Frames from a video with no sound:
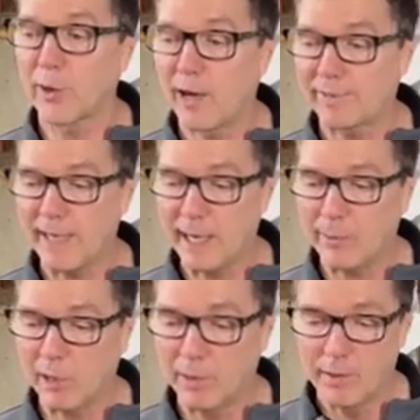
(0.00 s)
with
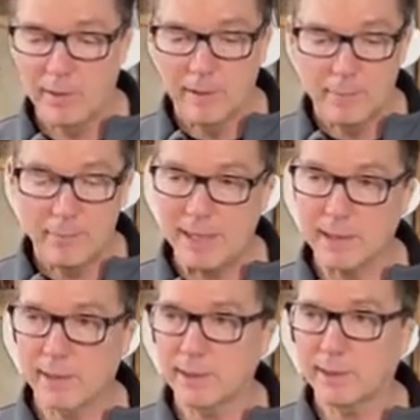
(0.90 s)
off-camera
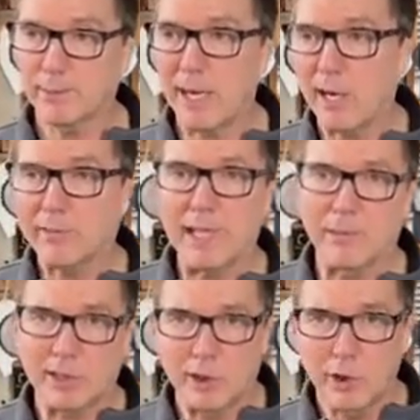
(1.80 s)
because my
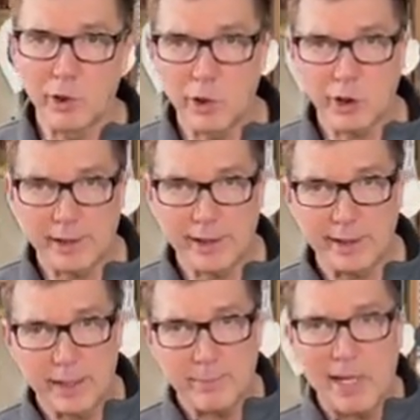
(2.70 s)
off-cameras are
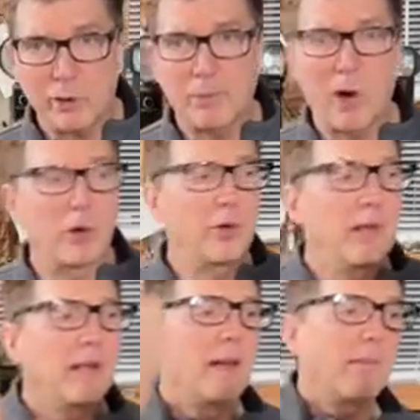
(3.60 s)
usually in manual mode.